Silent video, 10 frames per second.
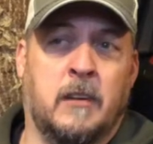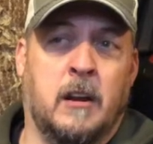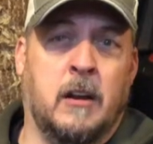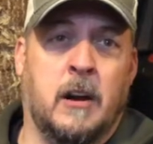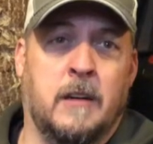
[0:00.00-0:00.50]

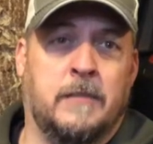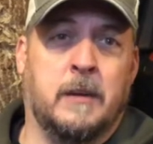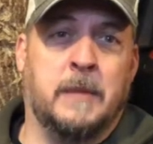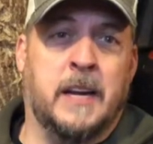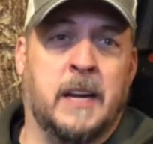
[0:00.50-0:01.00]
learn
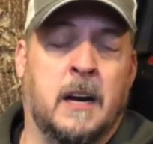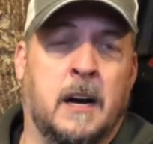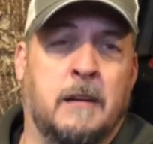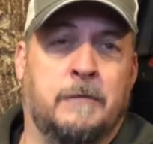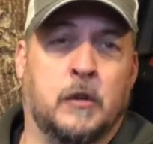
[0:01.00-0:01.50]
from
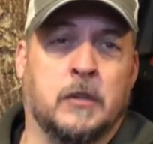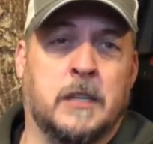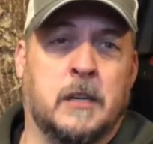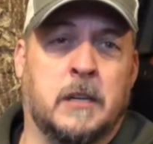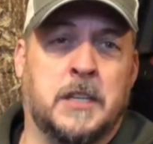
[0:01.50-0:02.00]
fools that
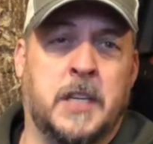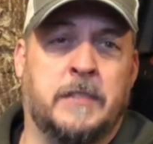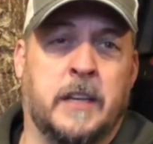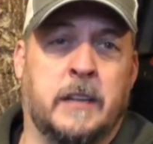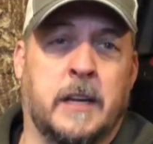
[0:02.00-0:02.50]
don't achieve
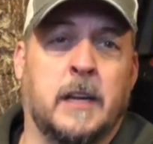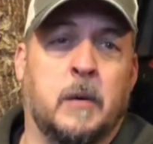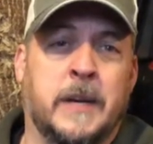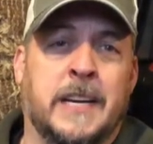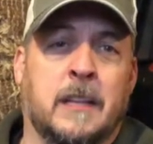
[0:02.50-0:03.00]
anything.
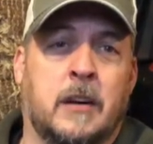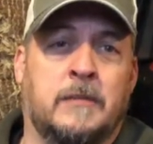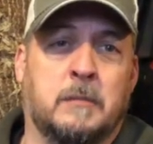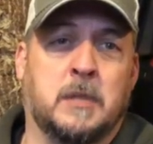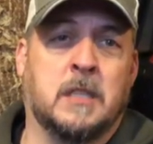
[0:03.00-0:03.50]
We need to learn
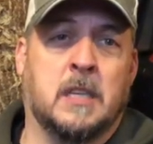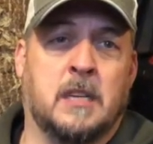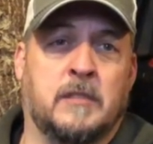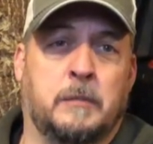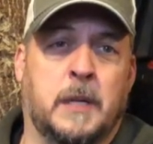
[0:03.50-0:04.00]
from
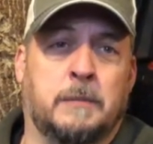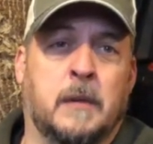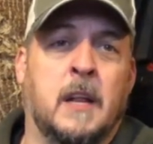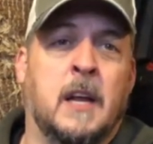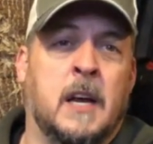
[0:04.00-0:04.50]
successful people.
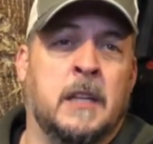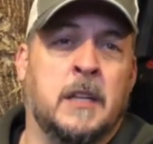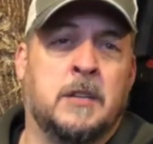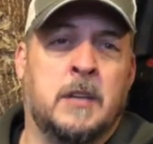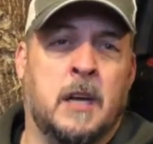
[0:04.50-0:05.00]

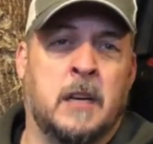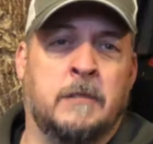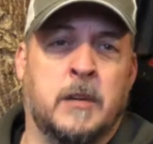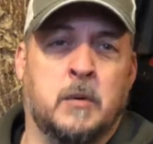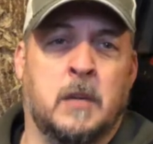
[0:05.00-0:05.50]
This
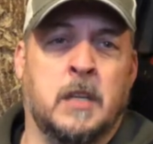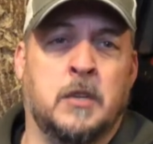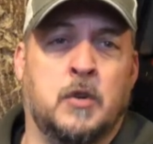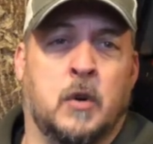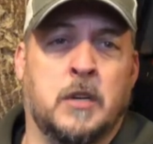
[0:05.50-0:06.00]
individual is
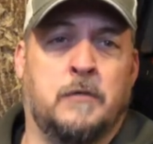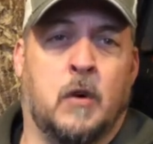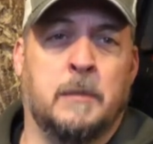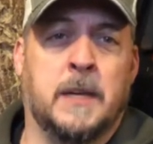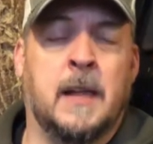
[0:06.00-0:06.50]
George
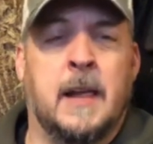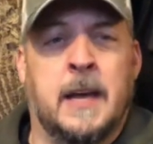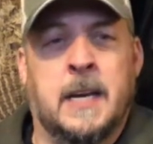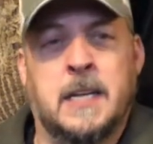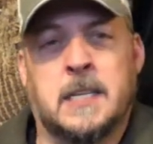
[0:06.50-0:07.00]
Foreman.
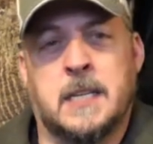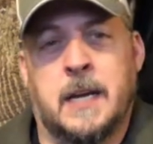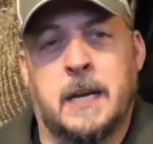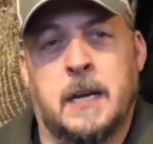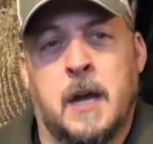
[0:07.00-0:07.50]
He
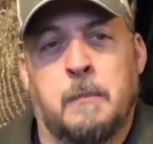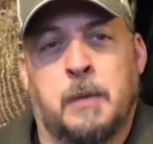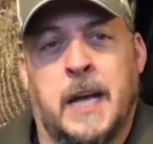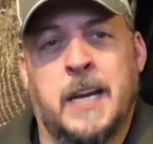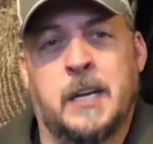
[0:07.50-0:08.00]
said,
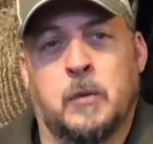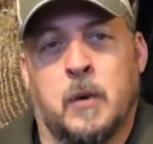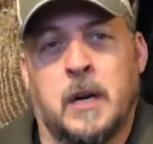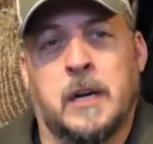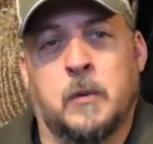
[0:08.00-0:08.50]
plan your
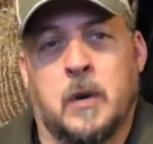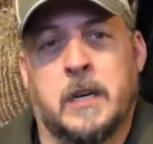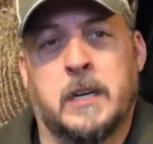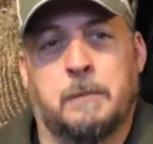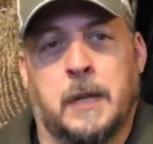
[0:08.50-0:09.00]
work and work
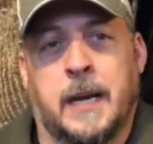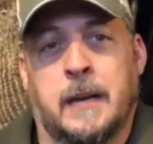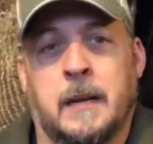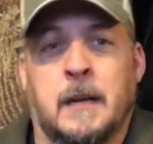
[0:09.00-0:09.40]
your plan.